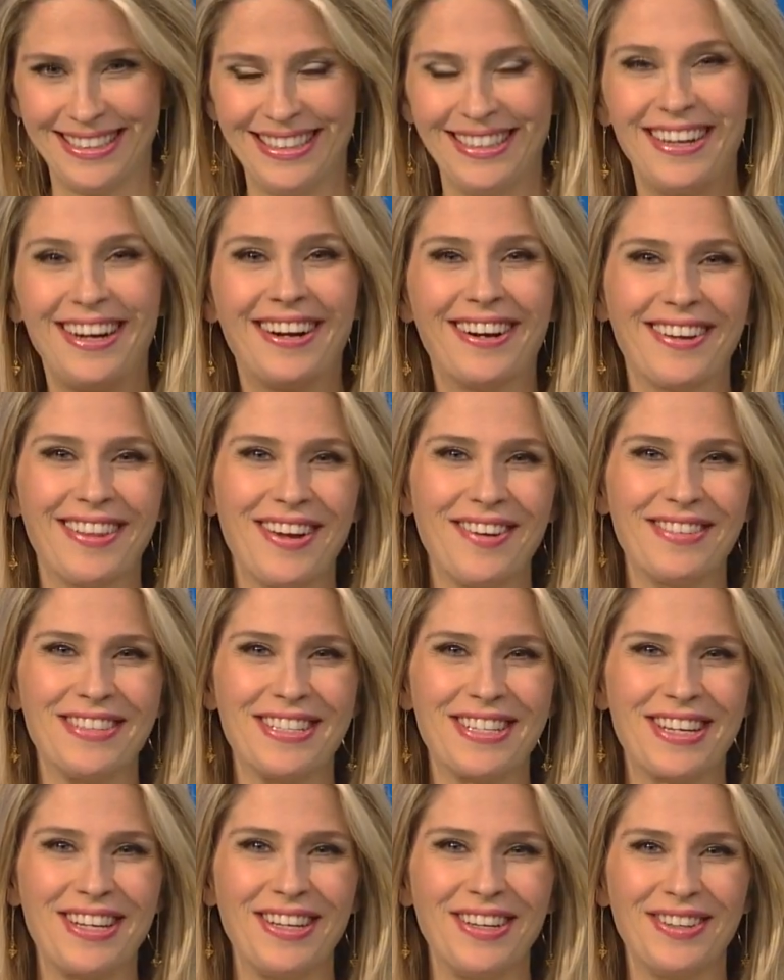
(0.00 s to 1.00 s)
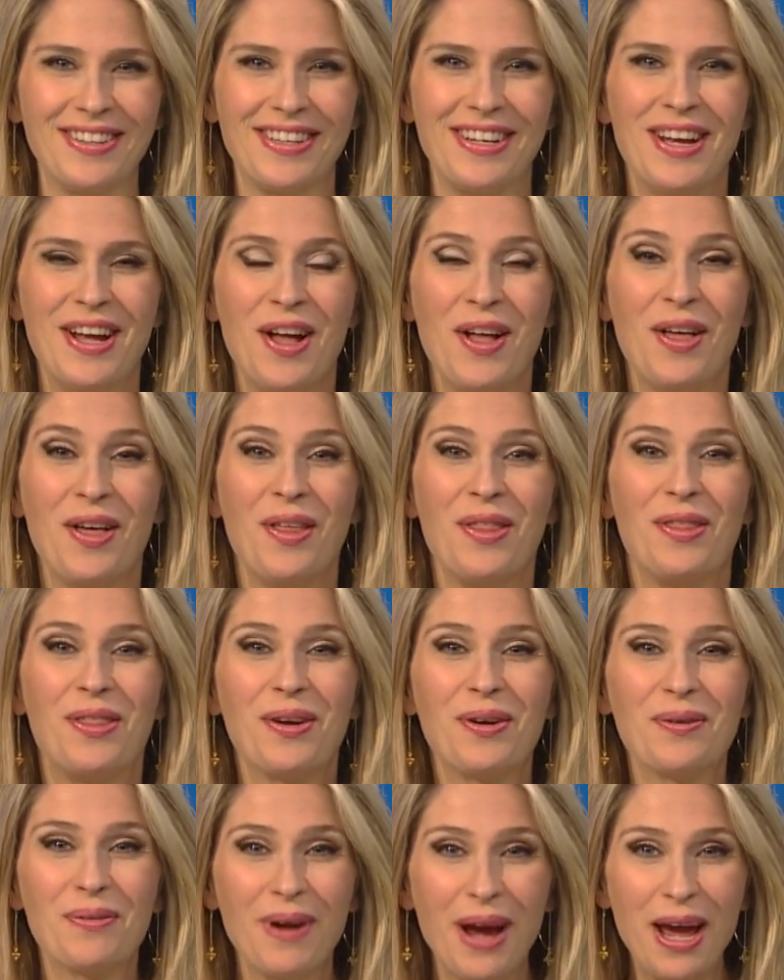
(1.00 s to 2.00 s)
All right, that one's cute. The
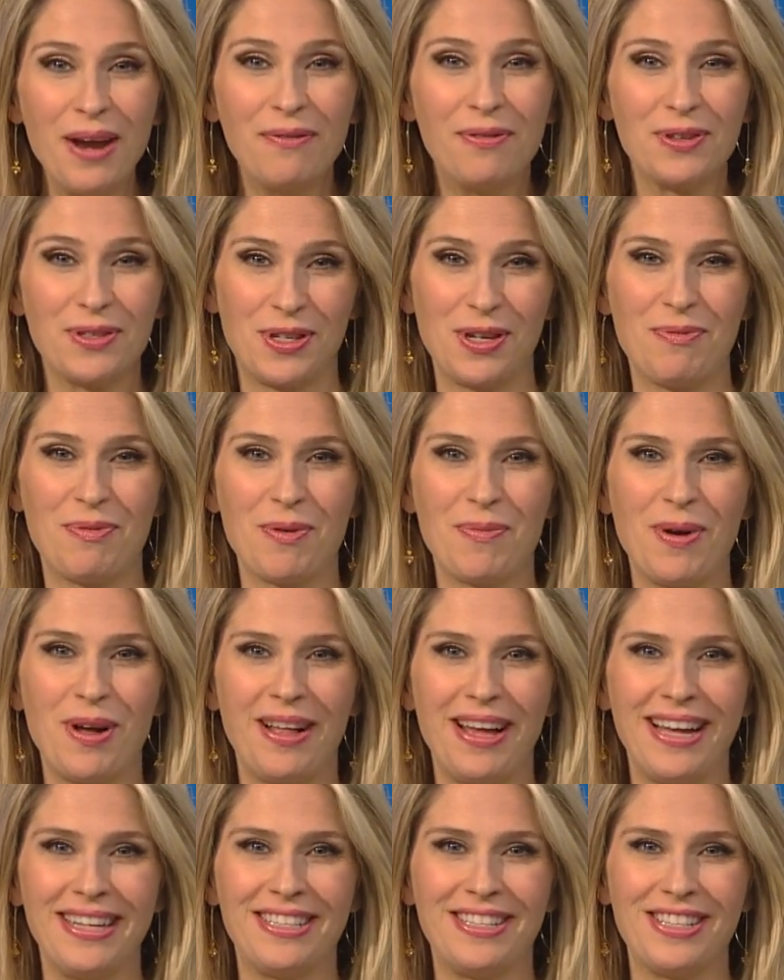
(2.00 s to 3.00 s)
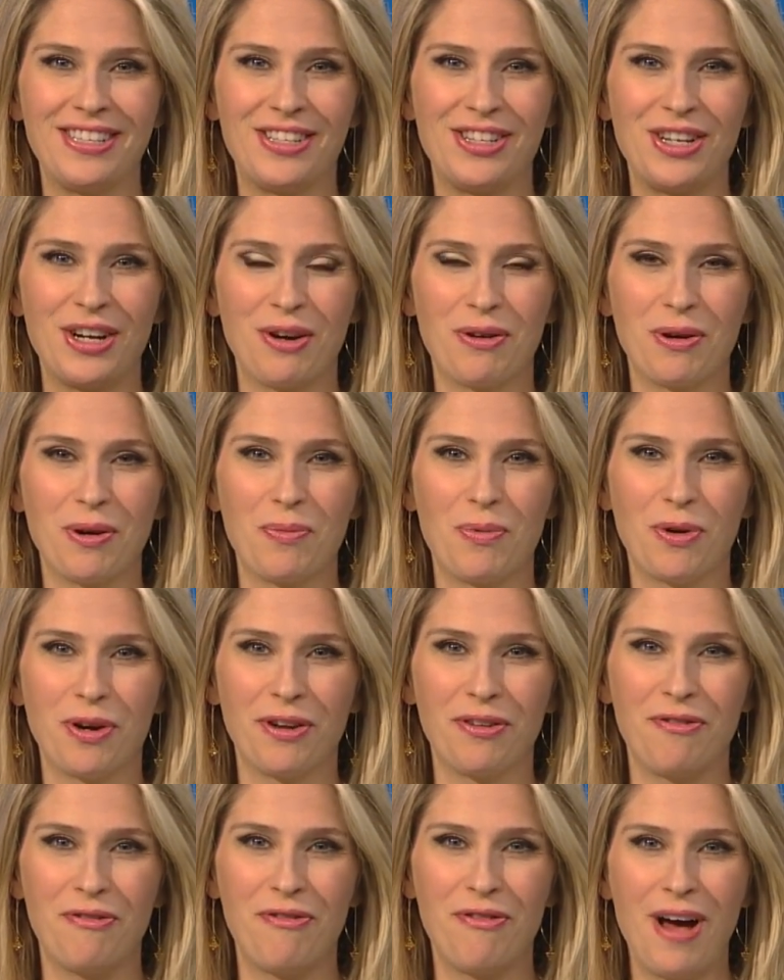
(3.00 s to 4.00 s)
rate for Super Bowl ads this year
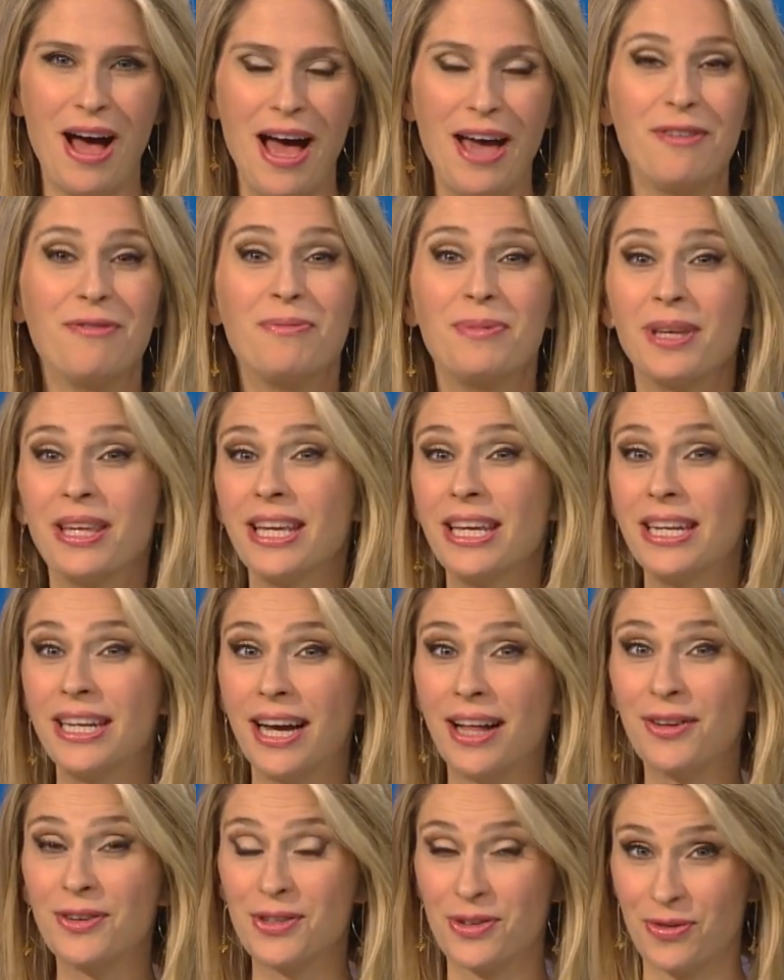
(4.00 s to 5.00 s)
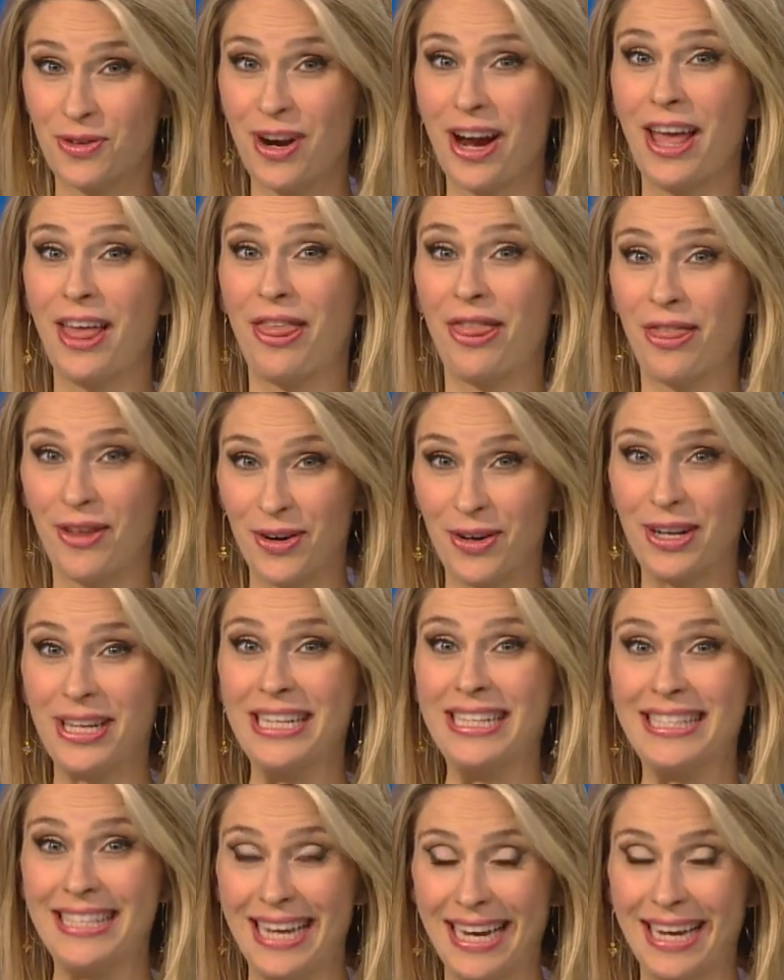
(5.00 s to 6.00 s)
reported $5 million for a 30
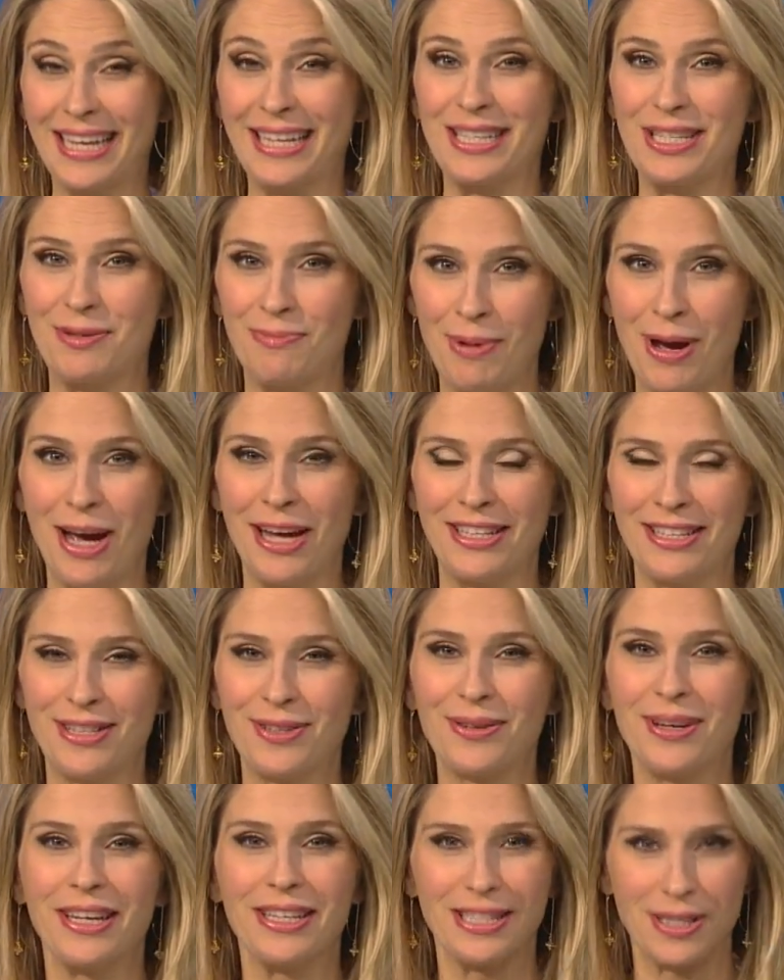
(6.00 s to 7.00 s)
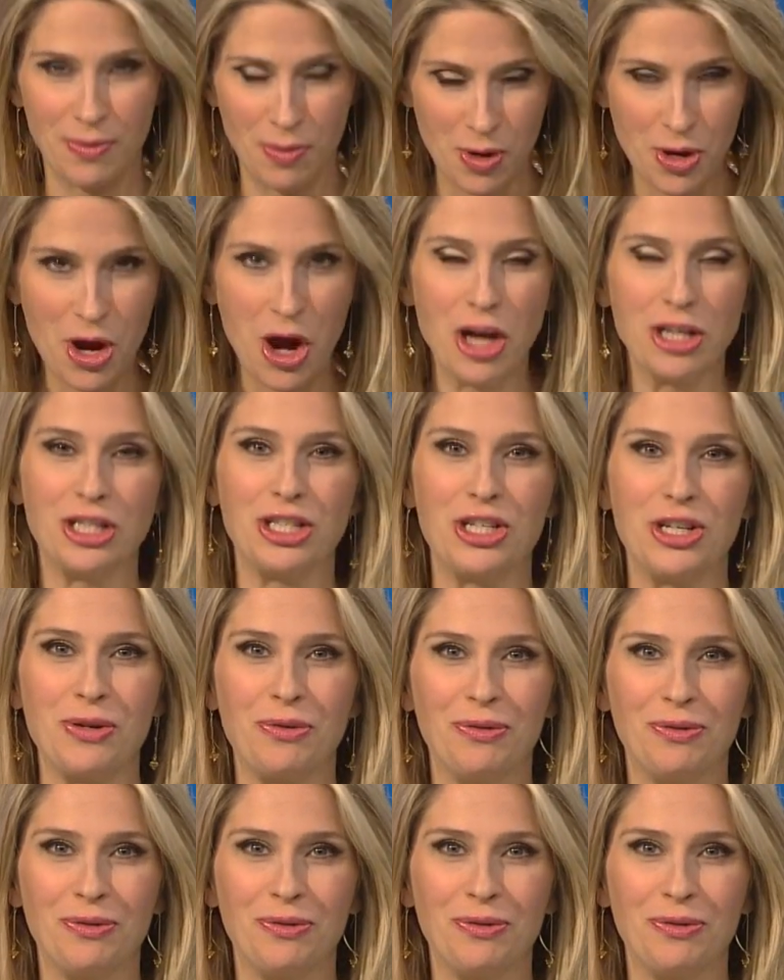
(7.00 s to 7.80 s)
second spot. So, yes, it will cost you.